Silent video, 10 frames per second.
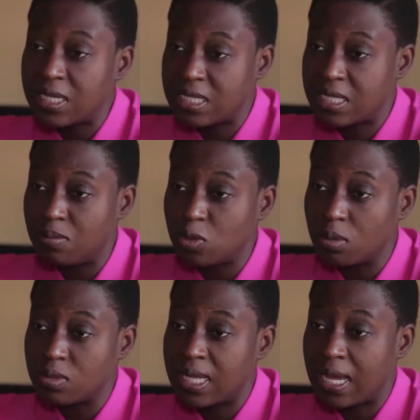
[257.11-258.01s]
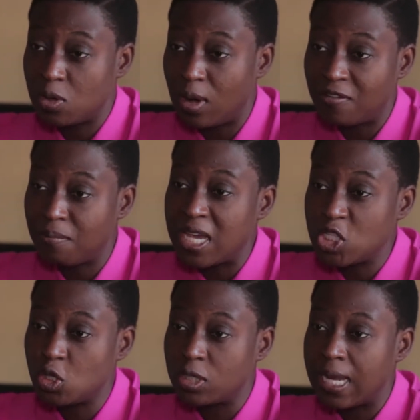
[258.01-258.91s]
these symptoms that you have
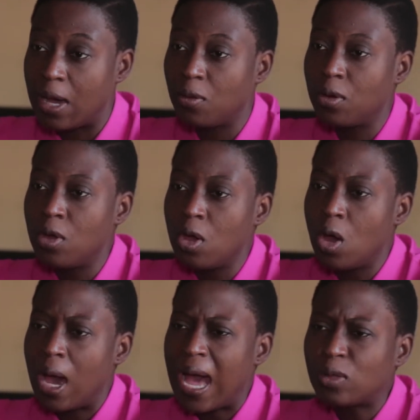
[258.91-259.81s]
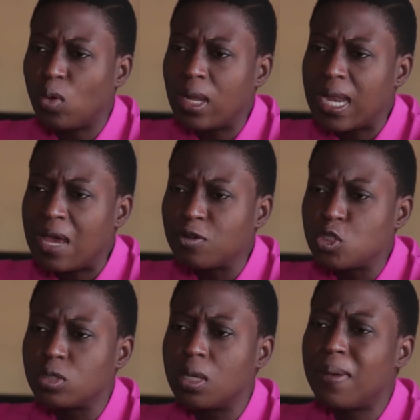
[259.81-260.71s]
mentioned now, at what level
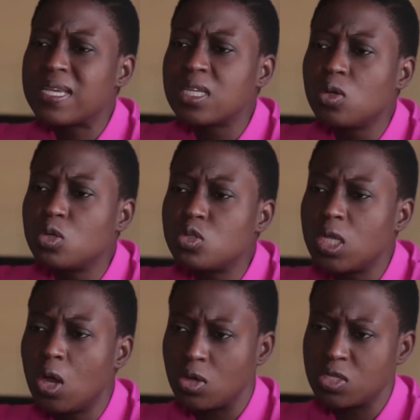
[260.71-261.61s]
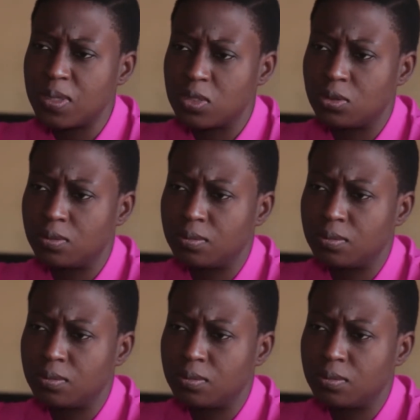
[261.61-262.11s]
should the person go to the hospital?